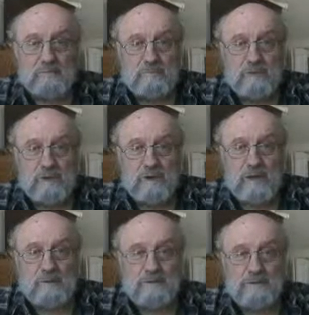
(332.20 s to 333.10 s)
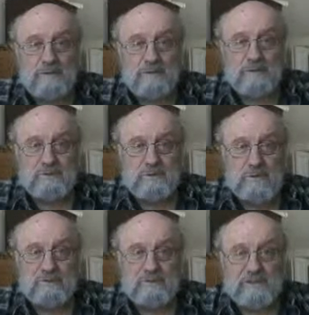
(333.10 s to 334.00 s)
were able to
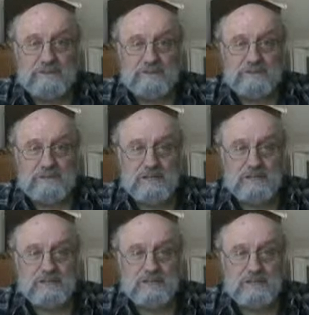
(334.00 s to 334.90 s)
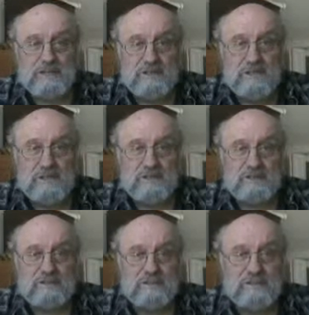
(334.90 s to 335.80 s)
manifest themselves
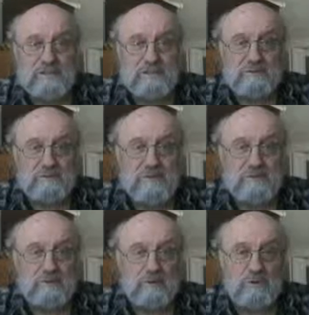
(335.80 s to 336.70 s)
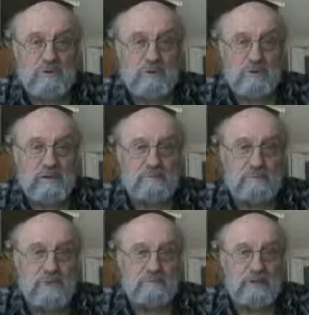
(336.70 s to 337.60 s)
internationally in such a way that more and more they
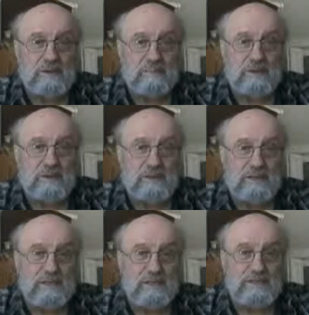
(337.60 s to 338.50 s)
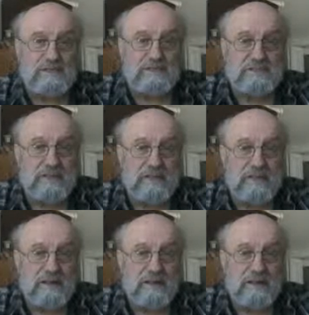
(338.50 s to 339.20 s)
became independent of the nation state.